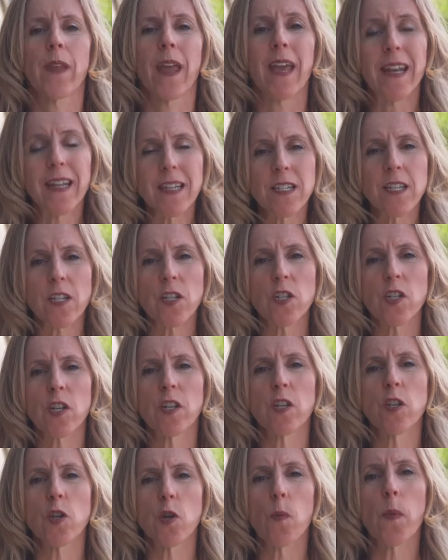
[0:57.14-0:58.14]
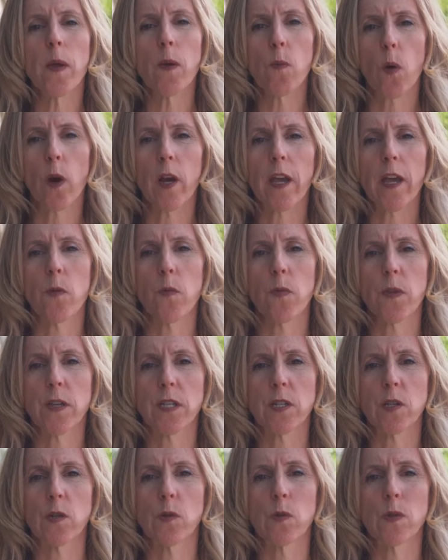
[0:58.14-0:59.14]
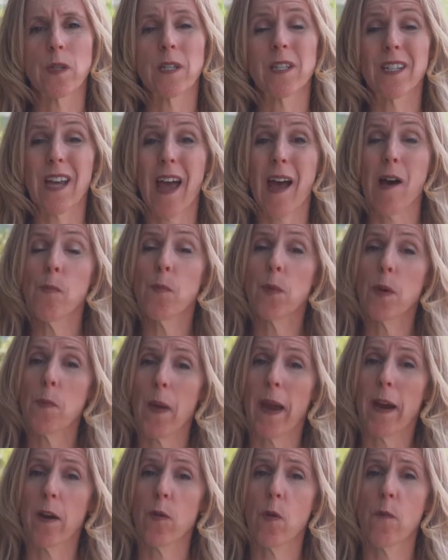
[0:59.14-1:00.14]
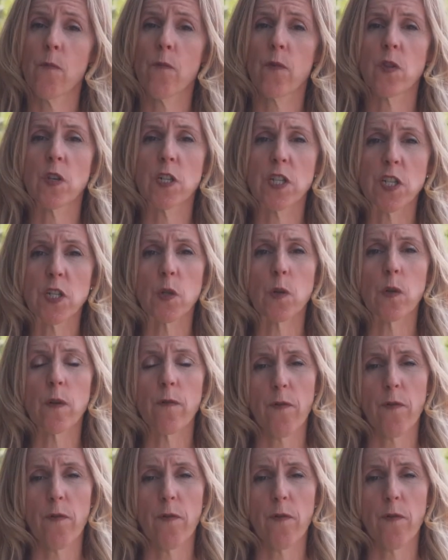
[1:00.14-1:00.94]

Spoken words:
In addition, you'll be working with the students to help prepare them for the student